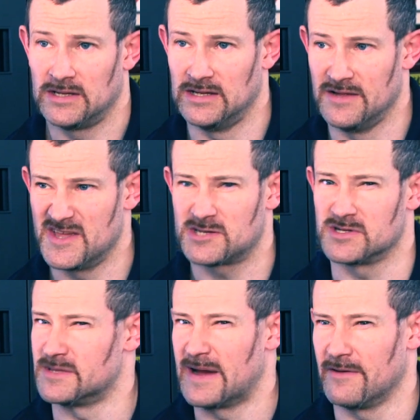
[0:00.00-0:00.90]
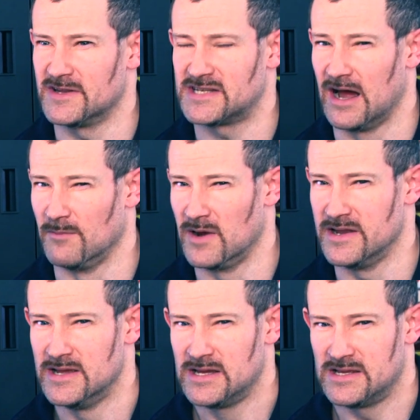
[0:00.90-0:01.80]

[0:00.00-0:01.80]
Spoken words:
This was about the time when